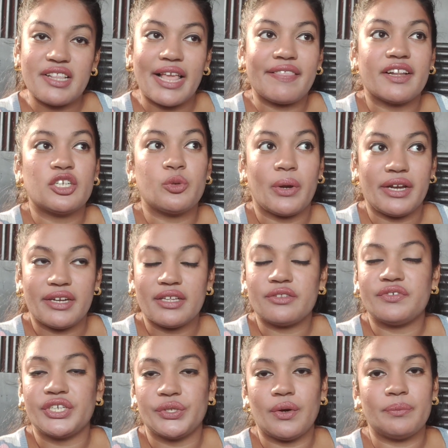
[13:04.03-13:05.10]
is like the
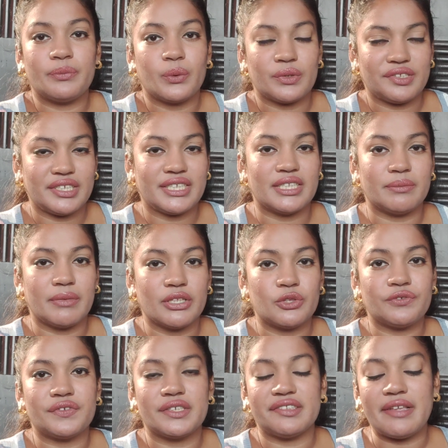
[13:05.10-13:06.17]
20th video I'm posting in the
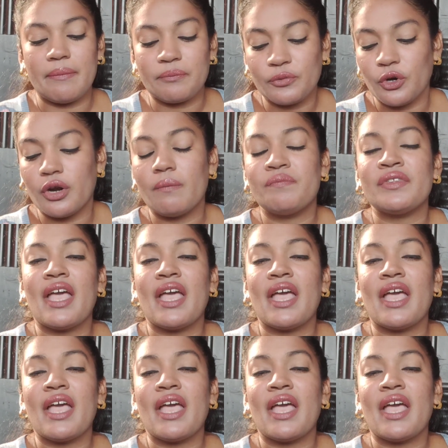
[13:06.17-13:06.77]
month of December